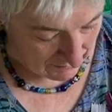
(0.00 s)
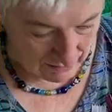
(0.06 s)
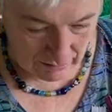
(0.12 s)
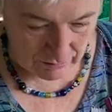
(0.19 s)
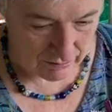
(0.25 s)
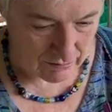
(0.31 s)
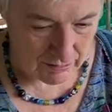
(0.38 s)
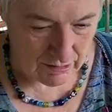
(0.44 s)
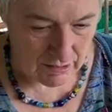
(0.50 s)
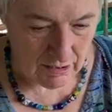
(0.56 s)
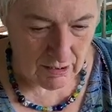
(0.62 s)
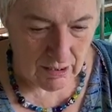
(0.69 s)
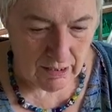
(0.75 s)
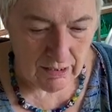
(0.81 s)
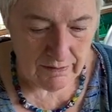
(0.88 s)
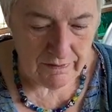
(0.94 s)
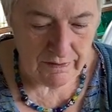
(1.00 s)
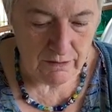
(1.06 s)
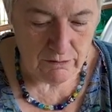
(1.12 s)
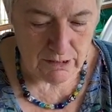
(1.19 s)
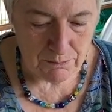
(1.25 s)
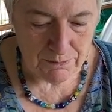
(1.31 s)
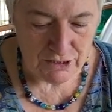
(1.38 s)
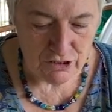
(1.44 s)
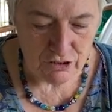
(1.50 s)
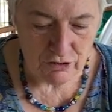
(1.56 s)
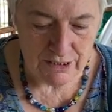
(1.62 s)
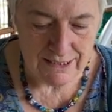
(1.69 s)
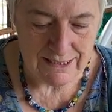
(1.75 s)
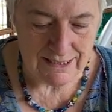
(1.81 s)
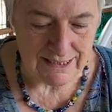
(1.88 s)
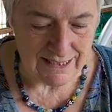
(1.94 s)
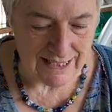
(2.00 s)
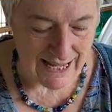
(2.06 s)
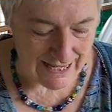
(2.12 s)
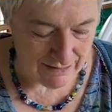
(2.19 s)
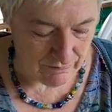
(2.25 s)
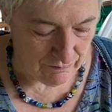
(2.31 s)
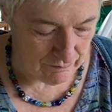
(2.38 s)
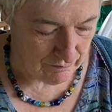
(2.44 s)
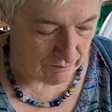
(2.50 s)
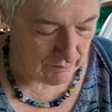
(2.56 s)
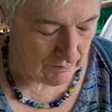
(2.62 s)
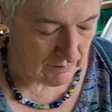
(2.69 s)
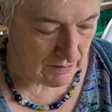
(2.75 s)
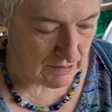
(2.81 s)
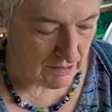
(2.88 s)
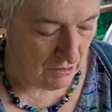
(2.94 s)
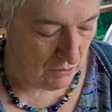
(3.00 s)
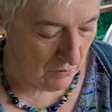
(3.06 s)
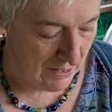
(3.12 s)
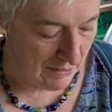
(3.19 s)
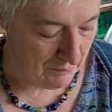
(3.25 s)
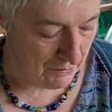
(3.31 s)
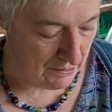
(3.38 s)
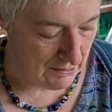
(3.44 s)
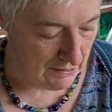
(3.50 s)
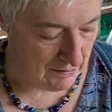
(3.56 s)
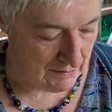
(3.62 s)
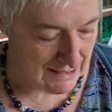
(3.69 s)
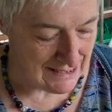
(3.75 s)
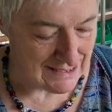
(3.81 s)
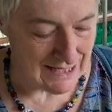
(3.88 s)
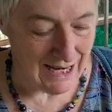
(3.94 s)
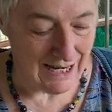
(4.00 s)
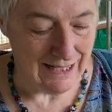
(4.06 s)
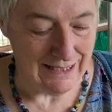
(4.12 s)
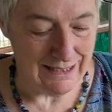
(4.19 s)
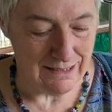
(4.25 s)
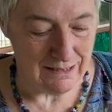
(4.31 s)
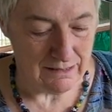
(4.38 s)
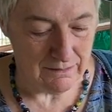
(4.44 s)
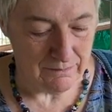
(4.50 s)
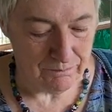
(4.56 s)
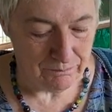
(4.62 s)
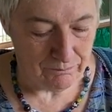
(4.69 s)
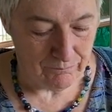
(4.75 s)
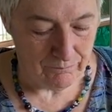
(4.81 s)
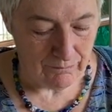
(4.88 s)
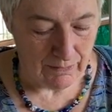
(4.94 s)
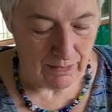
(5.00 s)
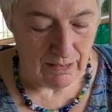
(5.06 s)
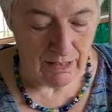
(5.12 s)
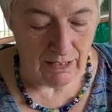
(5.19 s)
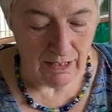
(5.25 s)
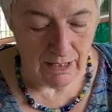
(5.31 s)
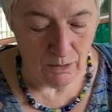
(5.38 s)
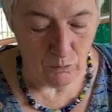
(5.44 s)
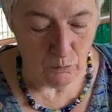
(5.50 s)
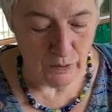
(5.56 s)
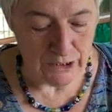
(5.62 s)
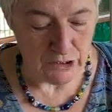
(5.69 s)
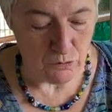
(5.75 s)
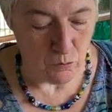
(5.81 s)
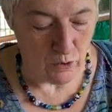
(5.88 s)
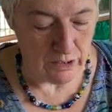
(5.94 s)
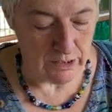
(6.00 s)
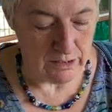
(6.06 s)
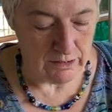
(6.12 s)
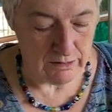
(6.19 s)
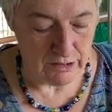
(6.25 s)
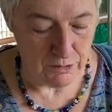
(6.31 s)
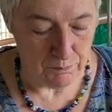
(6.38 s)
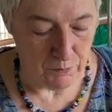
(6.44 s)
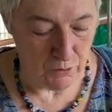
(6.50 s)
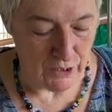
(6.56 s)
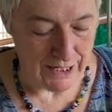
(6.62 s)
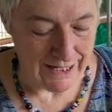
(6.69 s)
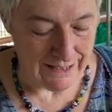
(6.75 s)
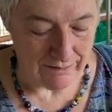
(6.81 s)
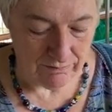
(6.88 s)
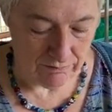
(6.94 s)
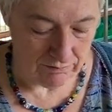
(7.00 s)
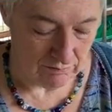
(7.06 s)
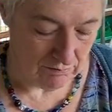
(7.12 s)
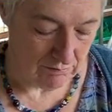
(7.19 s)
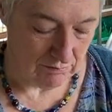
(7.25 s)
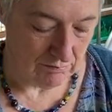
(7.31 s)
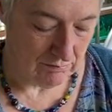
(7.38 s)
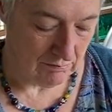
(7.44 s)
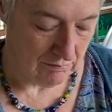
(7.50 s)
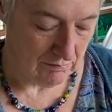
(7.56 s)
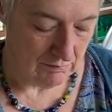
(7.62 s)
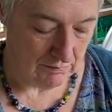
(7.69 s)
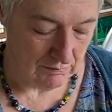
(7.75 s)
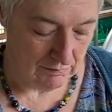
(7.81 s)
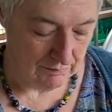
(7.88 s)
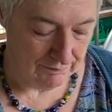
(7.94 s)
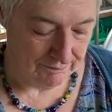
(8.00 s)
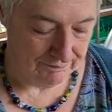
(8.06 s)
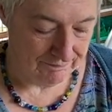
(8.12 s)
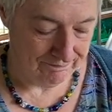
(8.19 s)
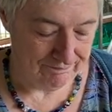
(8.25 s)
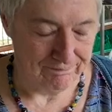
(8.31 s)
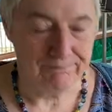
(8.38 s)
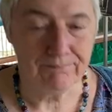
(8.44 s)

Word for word: No, those are my choices then. So I'm going to decide uh, which one to put in. Hmm.